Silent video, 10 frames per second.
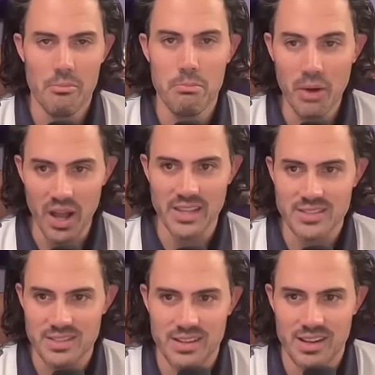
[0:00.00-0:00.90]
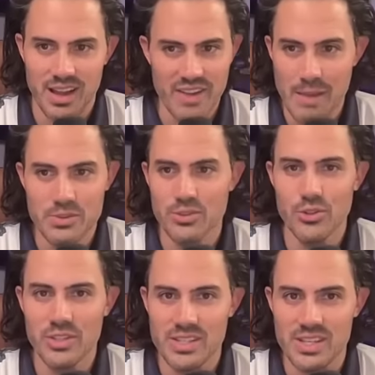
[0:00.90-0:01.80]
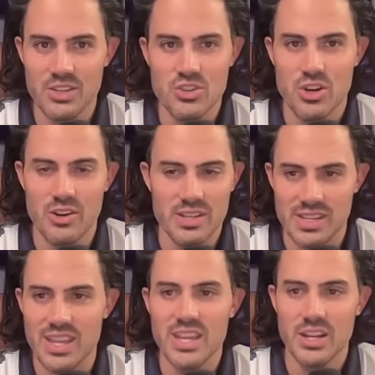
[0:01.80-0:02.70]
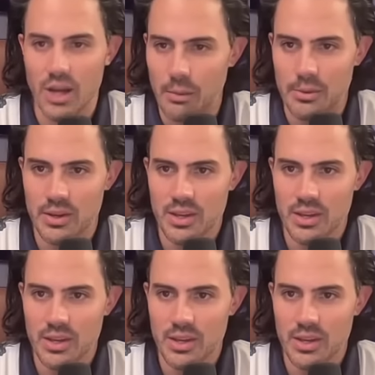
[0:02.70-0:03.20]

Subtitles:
But I've absolutely seen juries eat it up.